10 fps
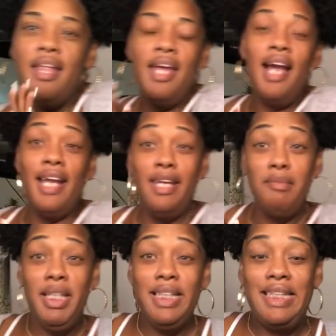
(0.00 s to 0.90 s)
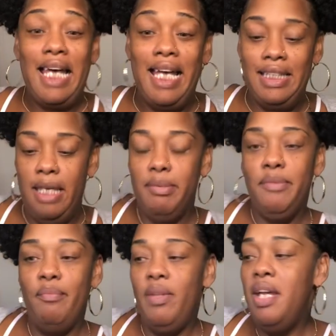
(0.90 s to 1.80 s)
I gotta give me a little side table.
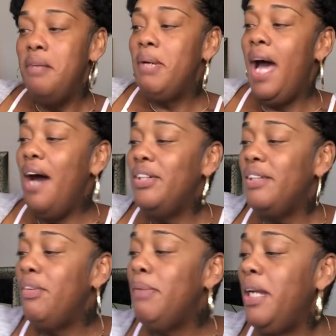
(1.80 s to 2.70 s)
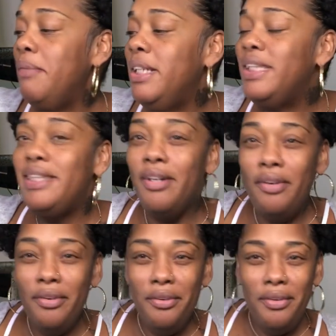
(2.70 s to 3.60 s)
But how has everybody been
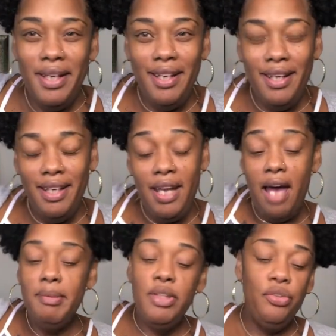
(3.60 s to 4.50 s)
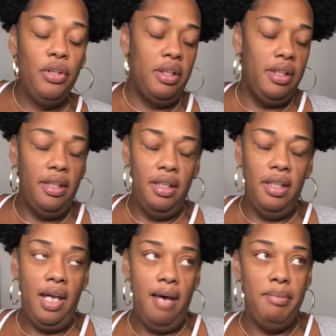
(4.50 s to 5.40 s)
doing? I've been doing
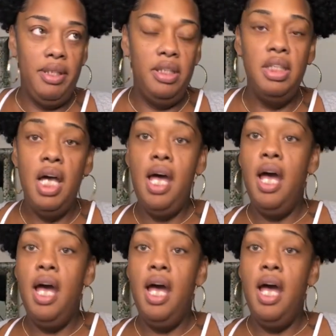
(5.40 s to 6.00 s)
good. I've been